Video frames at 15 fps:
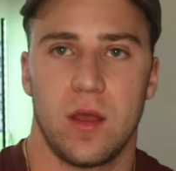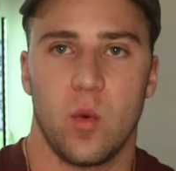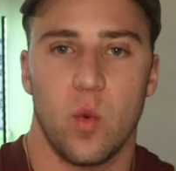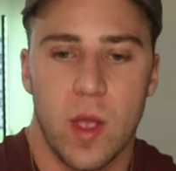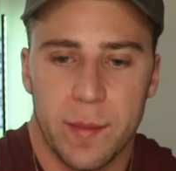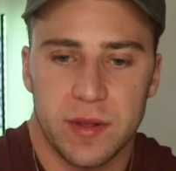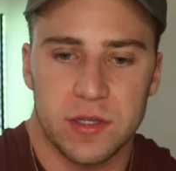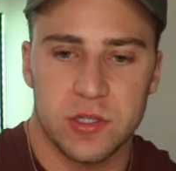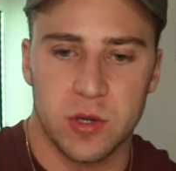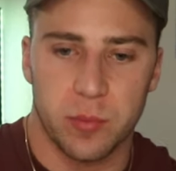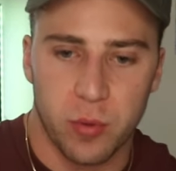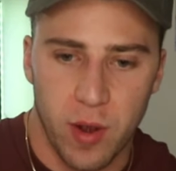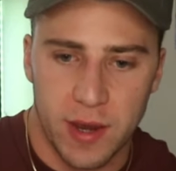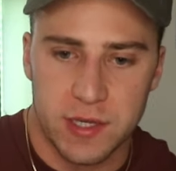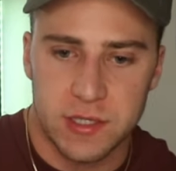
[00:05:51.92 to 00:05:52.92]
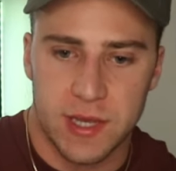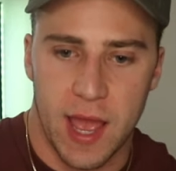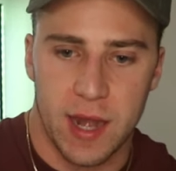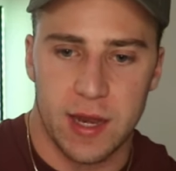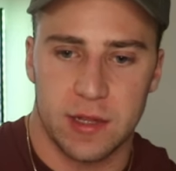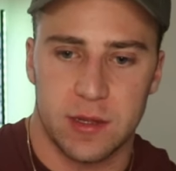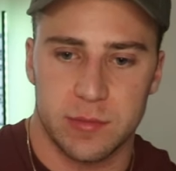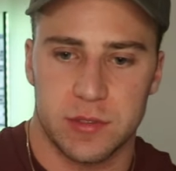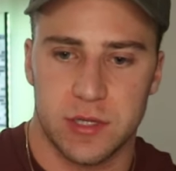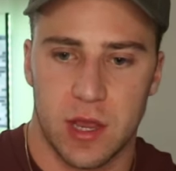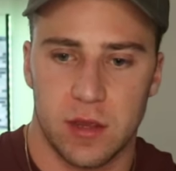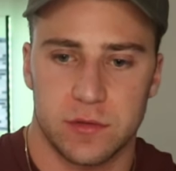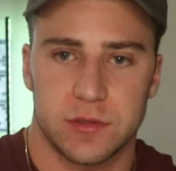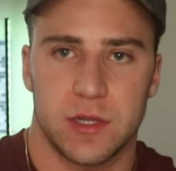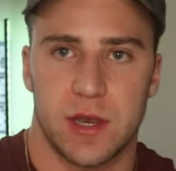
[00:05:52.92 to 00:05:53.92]
Women suppress that in
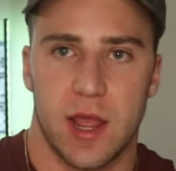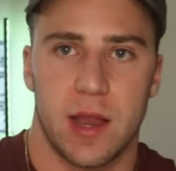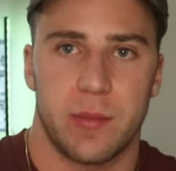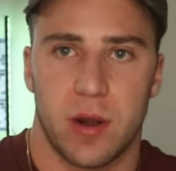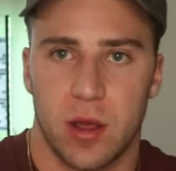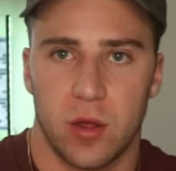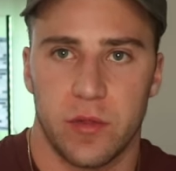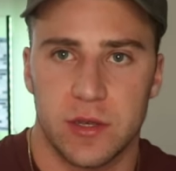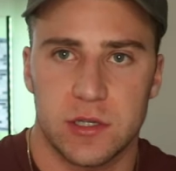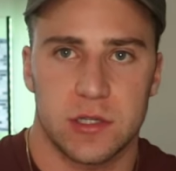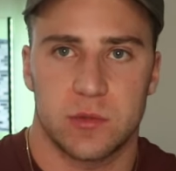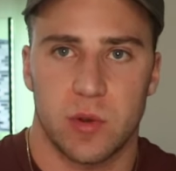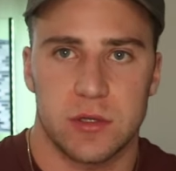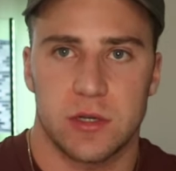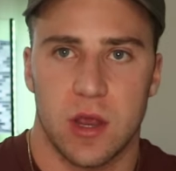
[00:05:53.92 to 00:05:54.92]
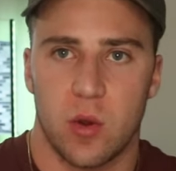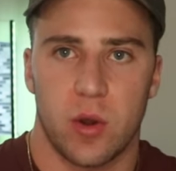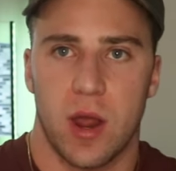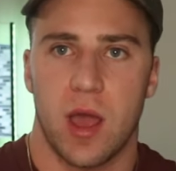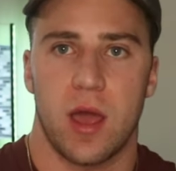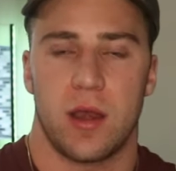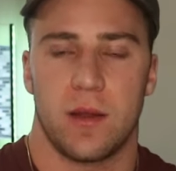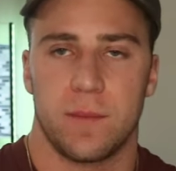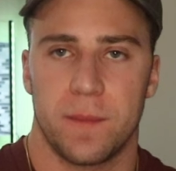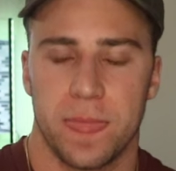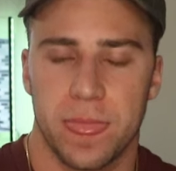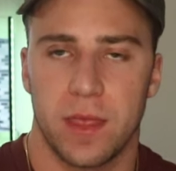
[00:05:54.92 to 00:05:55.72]
themselves today, bro. This is what's going on.